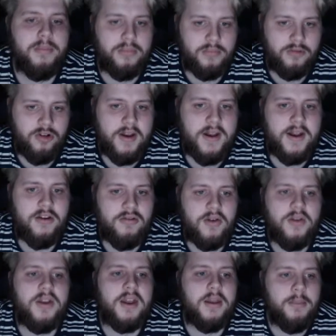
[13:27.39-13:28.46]
training drill,
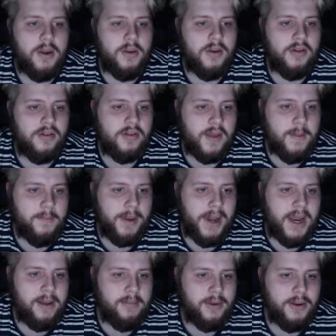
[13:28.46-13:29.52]
you get a bonus, and
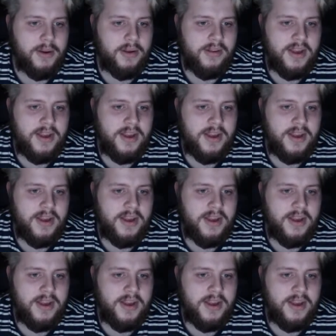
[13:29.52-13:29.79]
playing bonus.